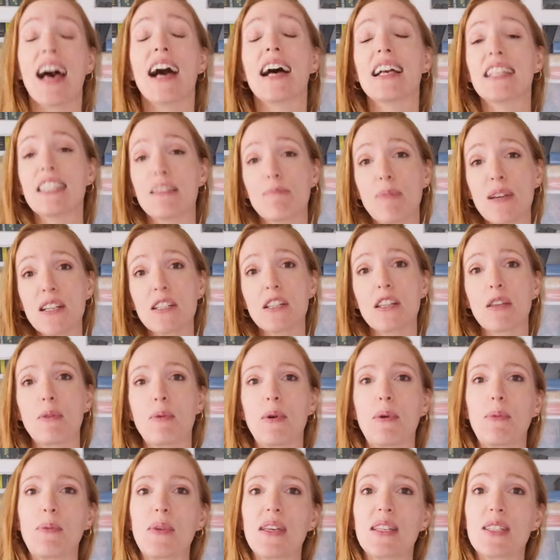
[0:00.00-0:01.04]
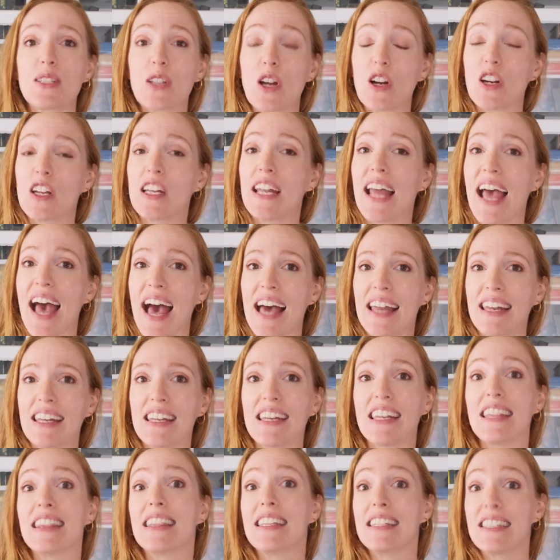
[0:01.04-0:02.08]
especially when we started adding
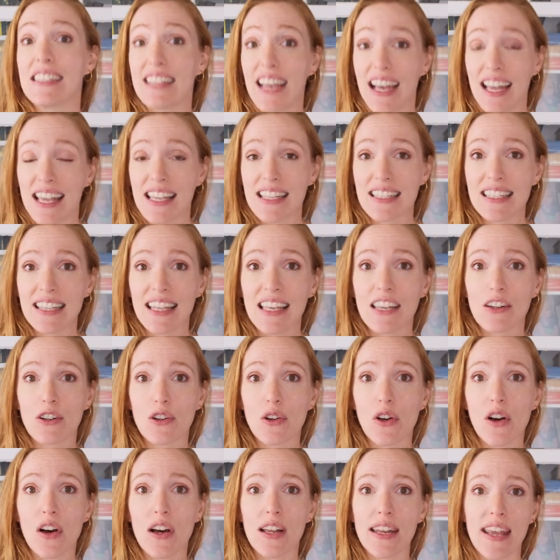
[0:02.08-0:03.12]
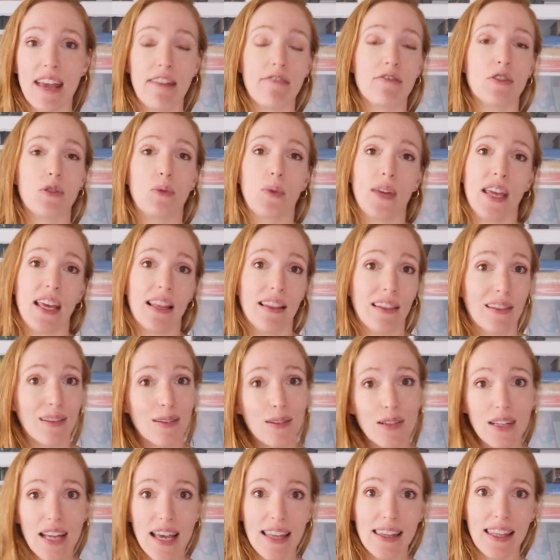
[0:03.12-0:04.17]
in the dice later on after we had
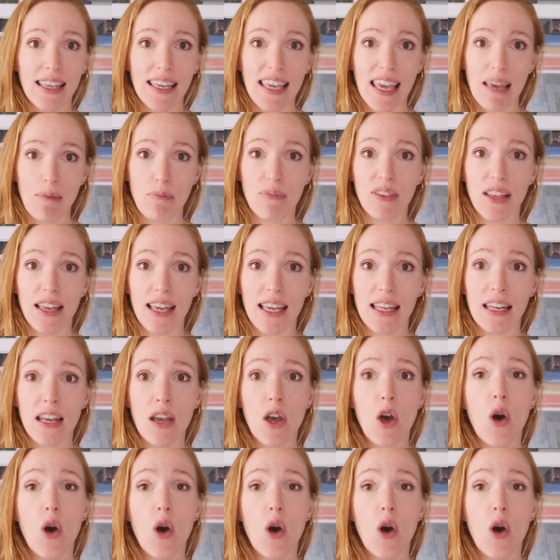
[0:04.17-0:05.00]
learned how the game played.